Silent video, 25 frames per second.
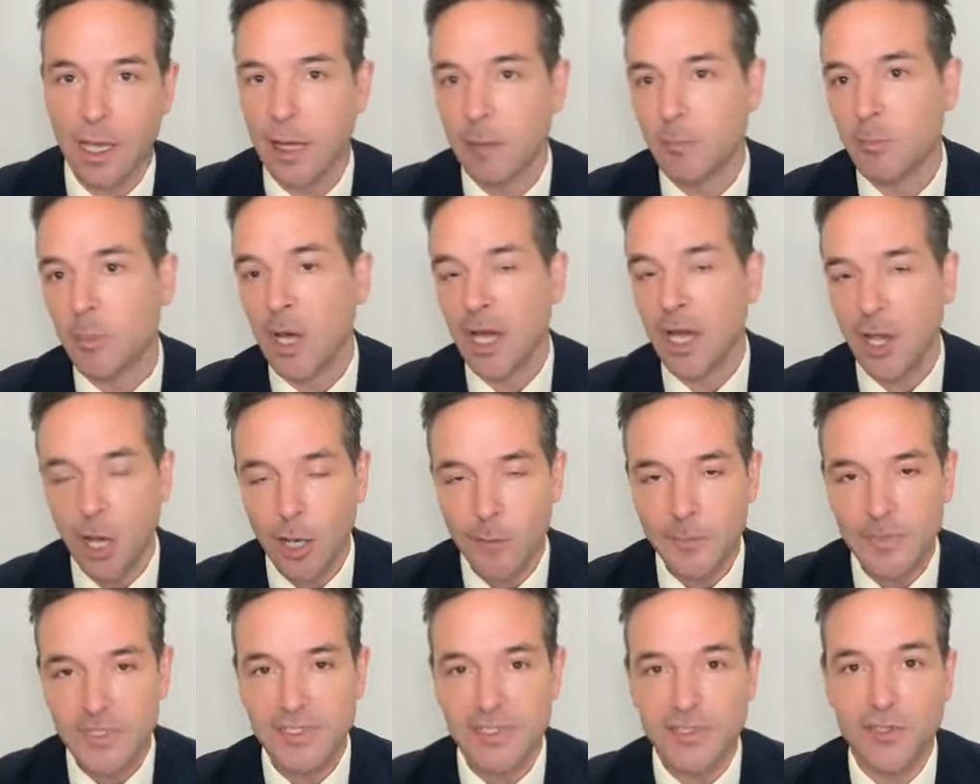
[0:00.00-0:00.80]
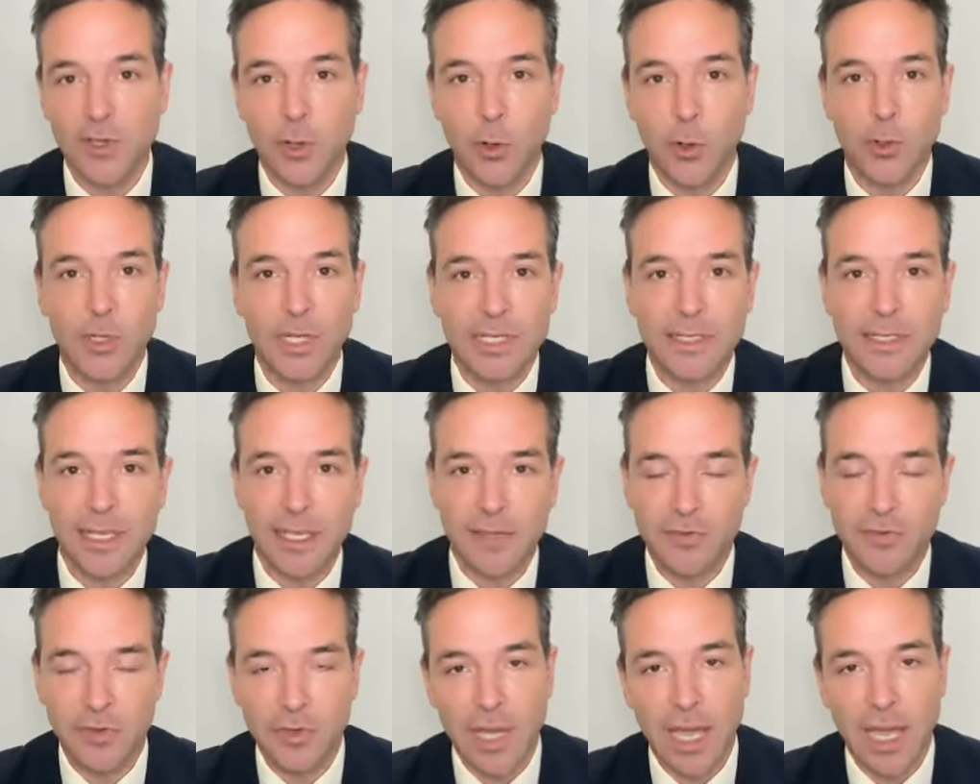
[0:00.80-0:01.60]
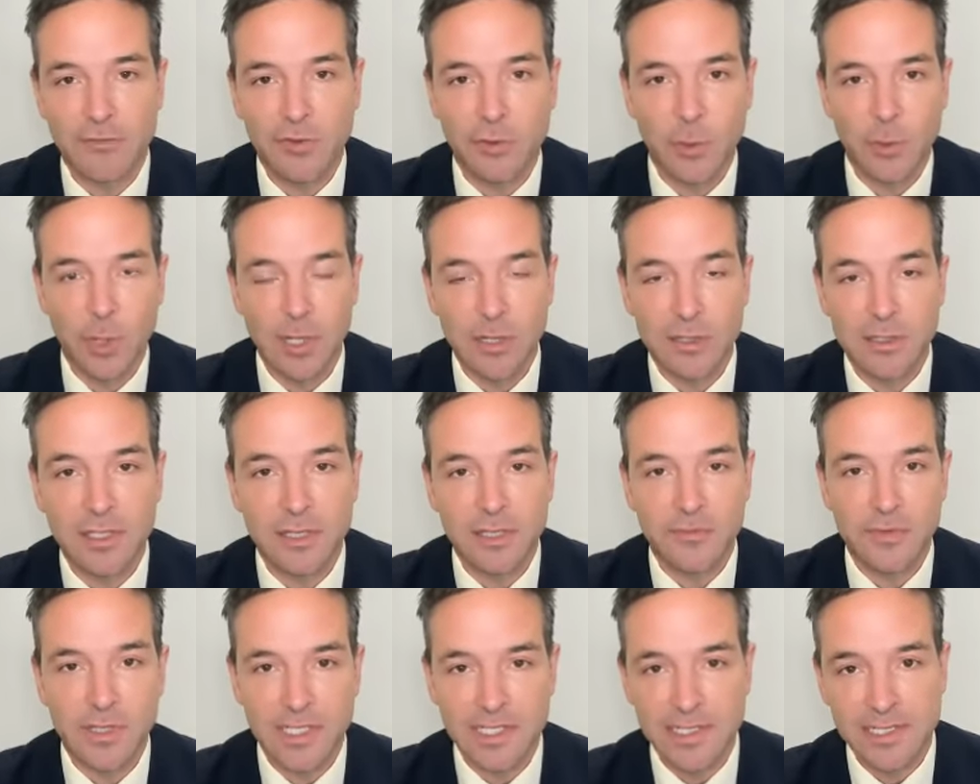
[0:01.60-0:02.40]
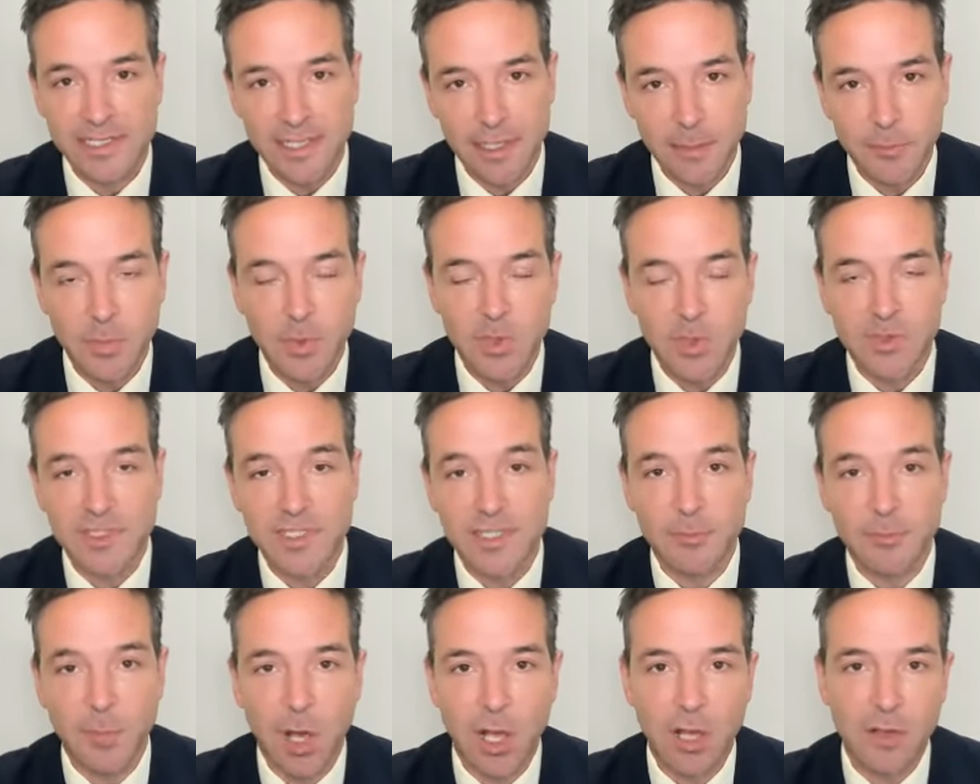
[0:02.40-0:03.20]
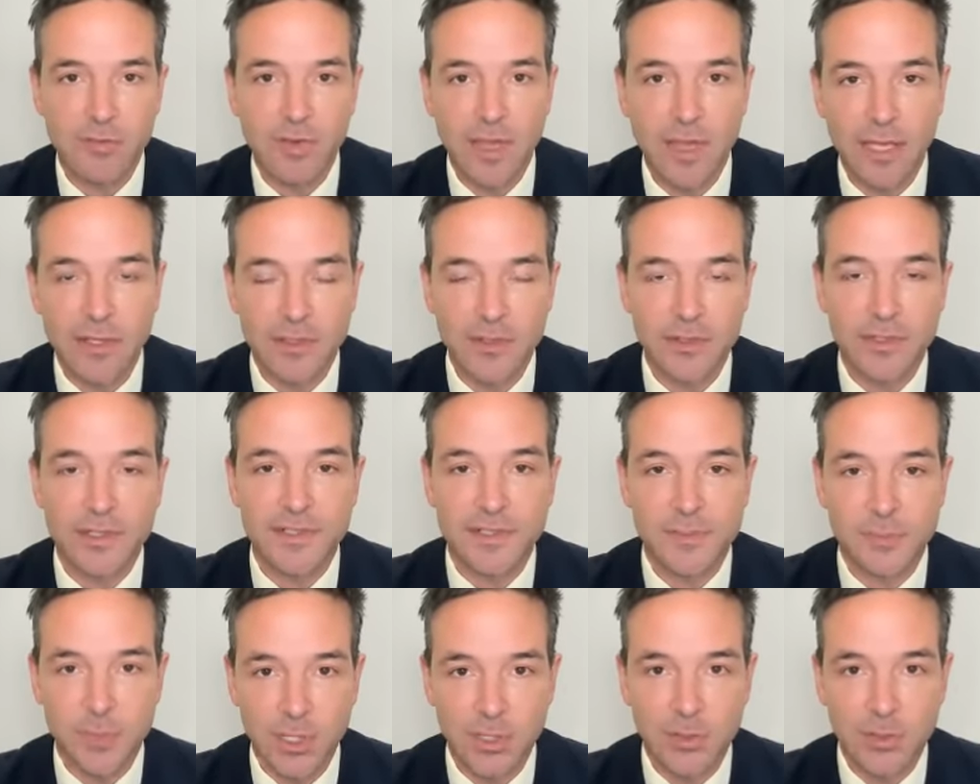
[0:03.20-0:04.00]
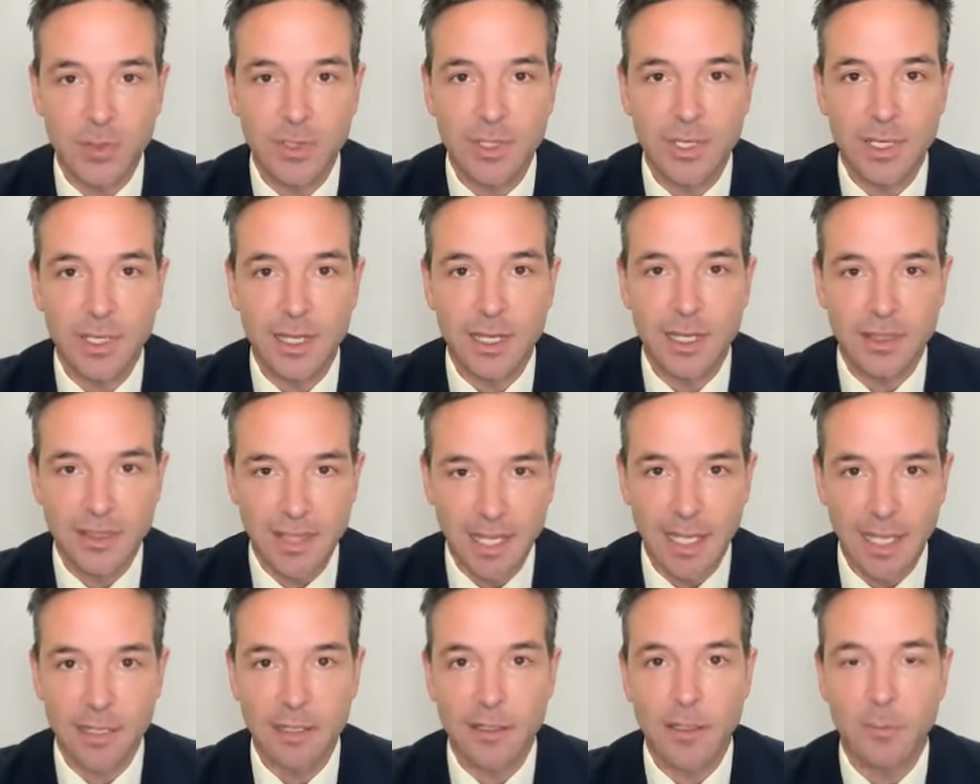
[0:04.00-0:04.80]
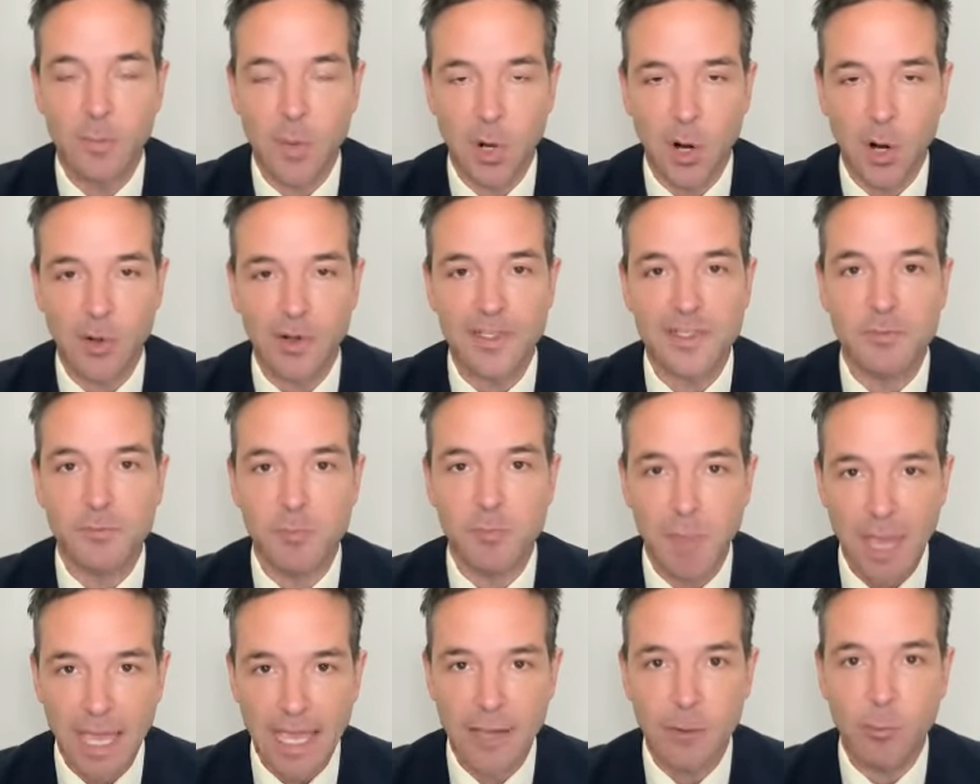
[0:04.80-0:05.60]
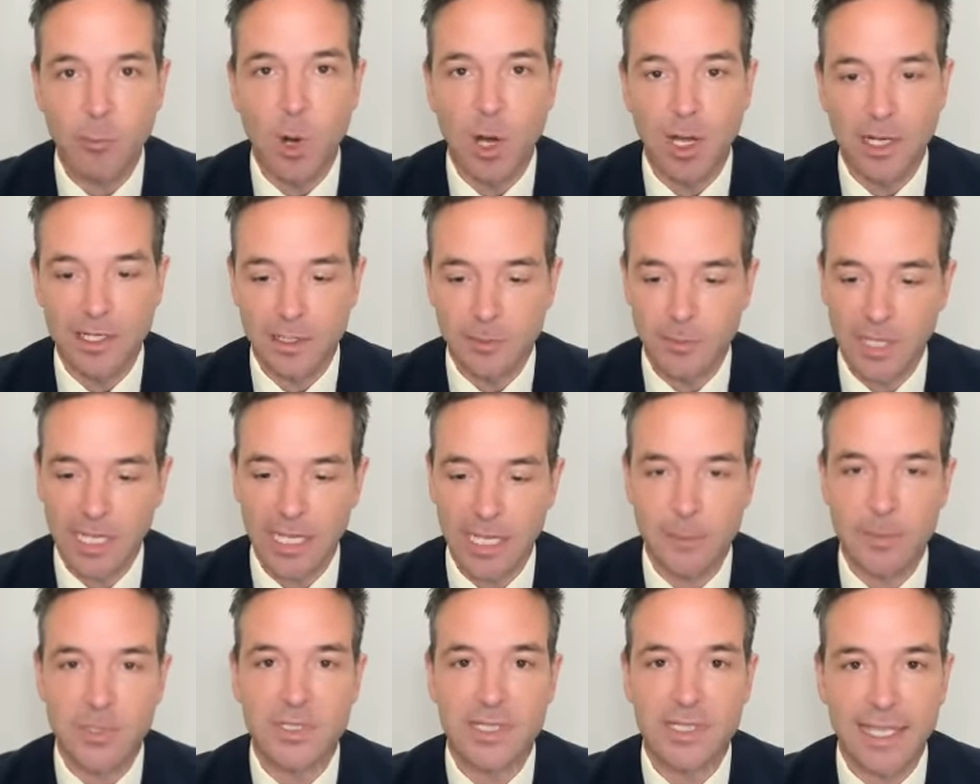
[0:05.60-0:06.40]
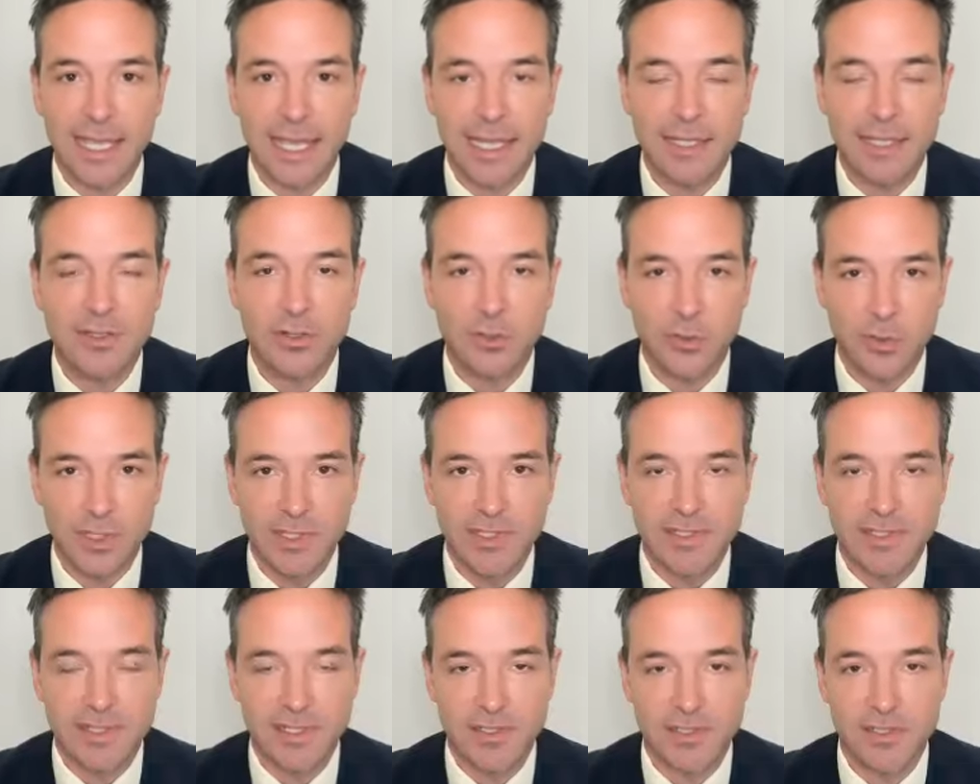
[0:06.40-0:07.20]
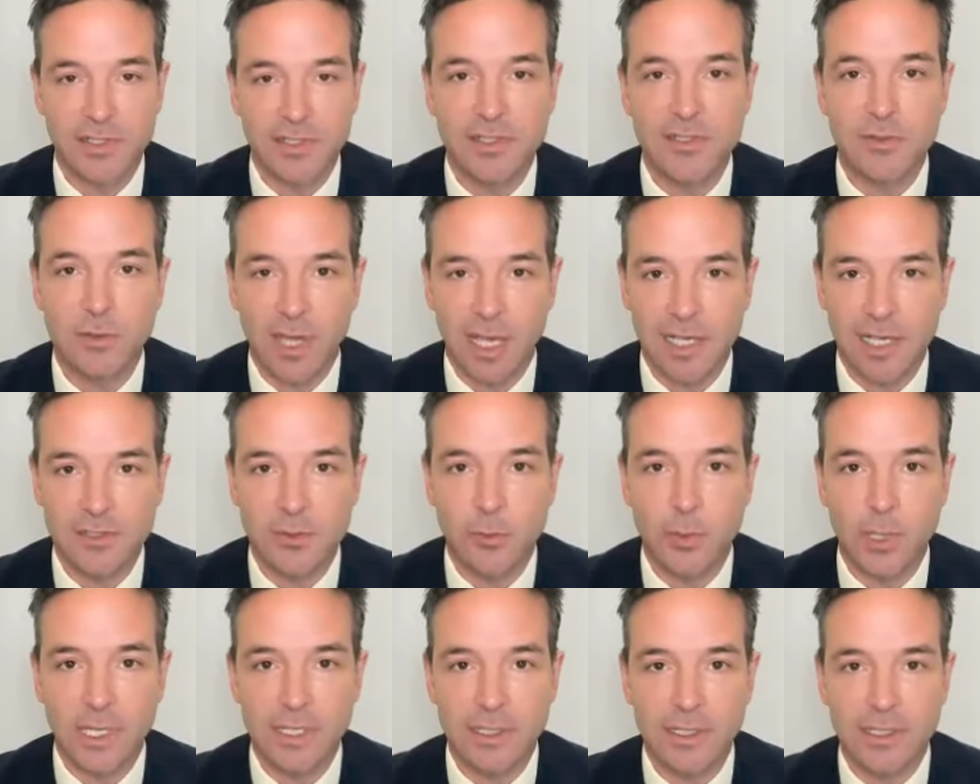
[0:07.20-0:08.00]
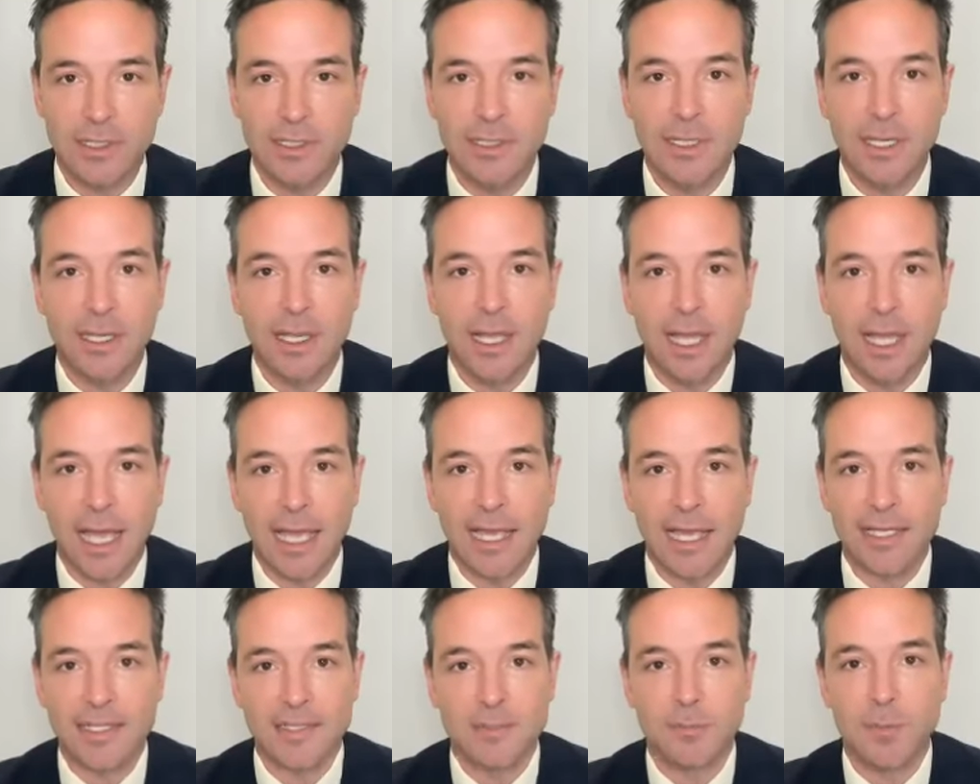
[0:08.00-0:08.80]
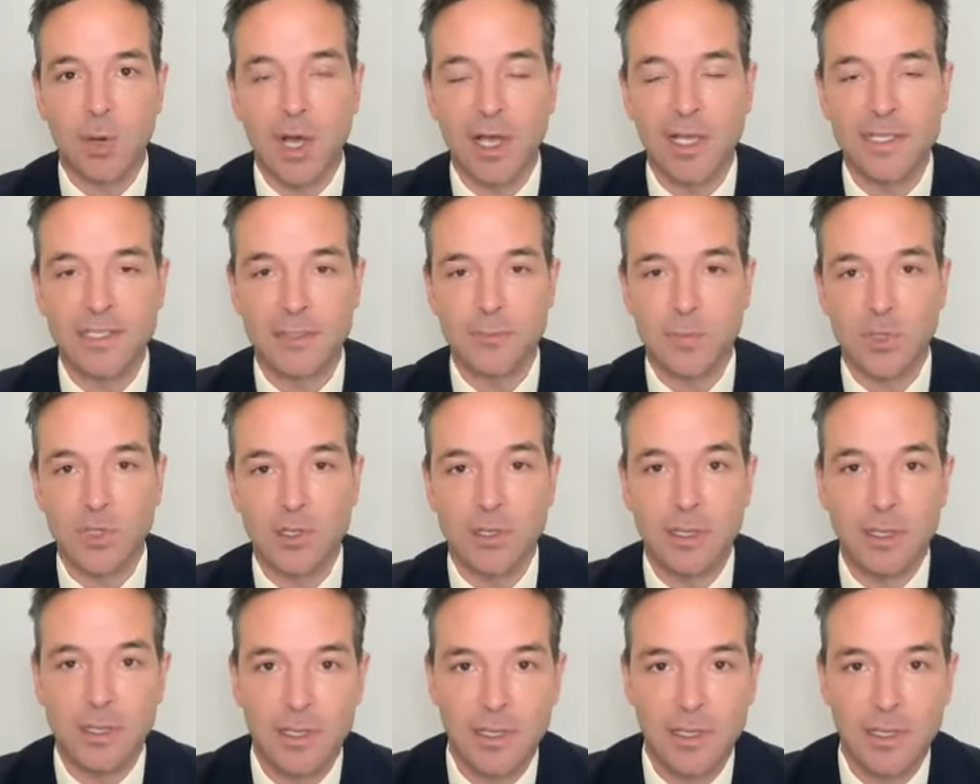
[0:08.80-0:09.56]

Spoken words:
By opposite token, if you have a relatively simple, small value dispute, then the parties may want to be able to get to a decision as quickly as possible.